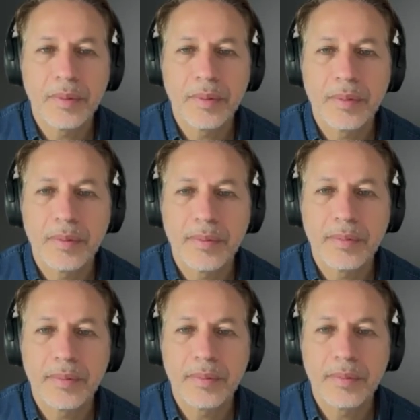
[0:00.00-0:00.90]

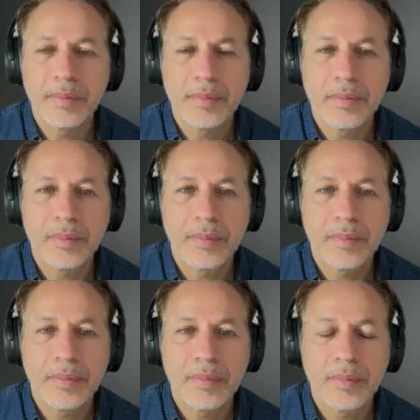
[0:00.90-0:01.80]

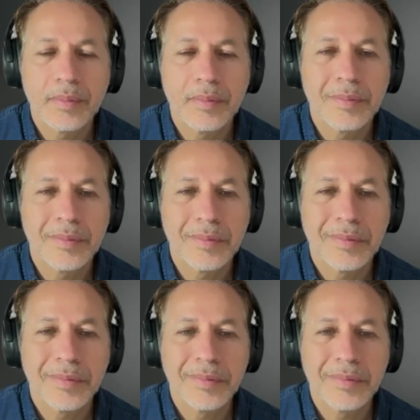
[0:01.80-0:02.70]

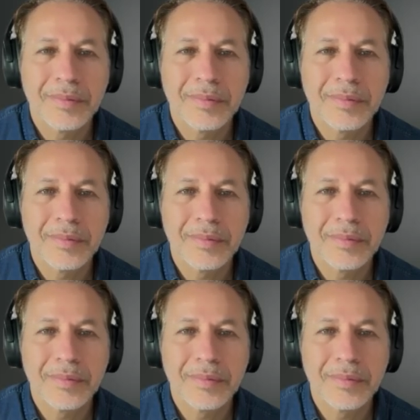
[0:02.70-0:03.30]
No words are spoken by the person on screen.